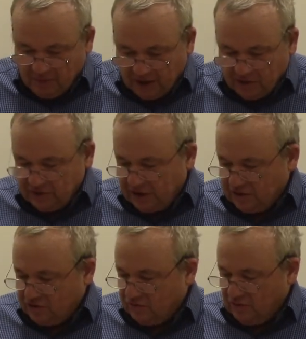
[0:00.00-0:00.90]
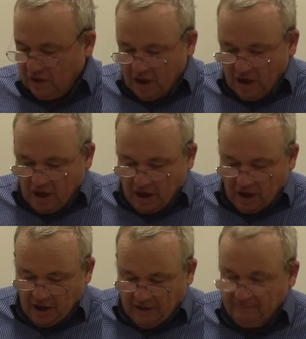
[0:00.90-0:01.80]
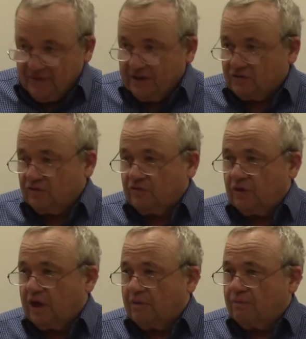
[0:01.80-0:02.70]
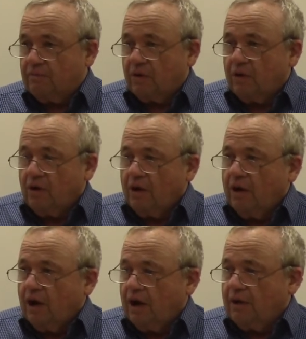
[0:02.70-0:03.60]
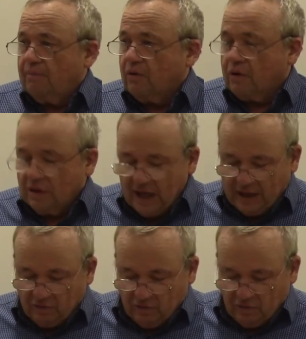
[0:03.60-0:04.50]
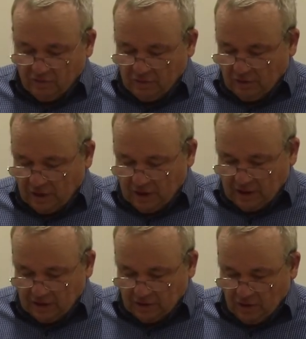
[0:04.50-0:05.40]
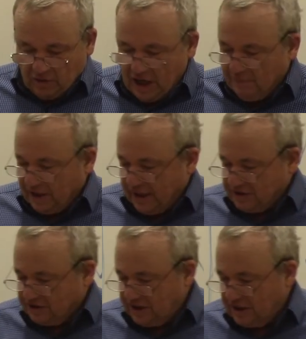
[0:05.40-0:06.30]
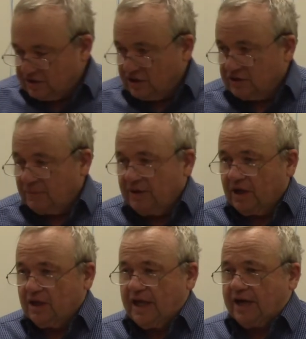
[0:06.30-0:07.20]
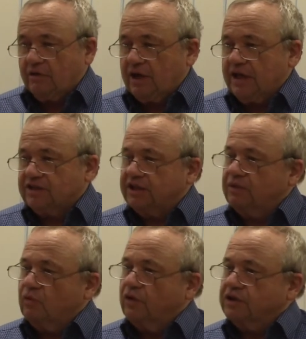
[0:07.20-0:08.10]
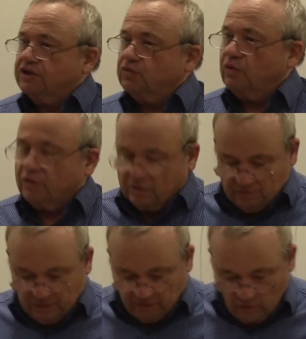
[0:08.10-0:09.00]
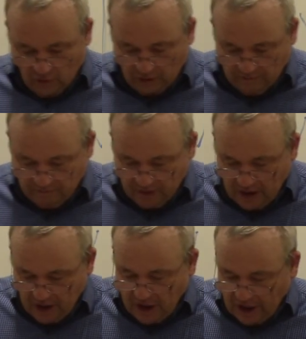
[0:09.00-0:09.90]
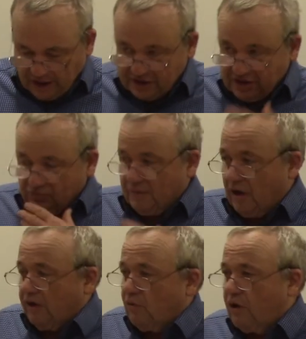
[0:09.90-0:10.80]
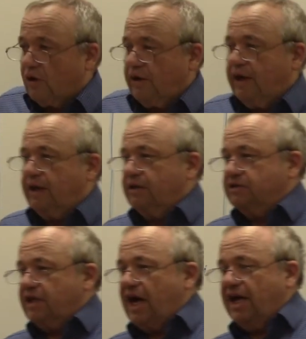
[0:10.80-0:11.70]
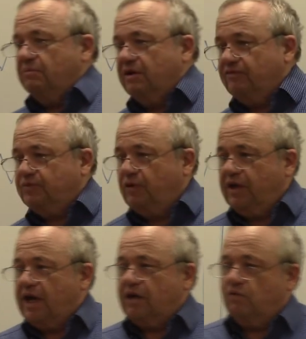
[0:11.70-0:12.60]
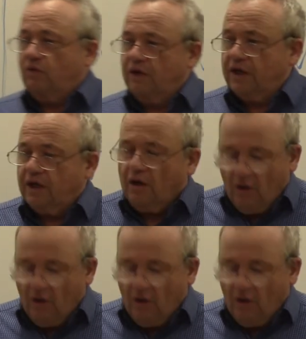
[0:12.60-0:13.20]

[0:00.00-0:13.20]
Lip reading: bundled into collateral loan obligations. That is, they're being collateralized like the mortgages were before. And this is very worrying. The IMF is putting out a warning.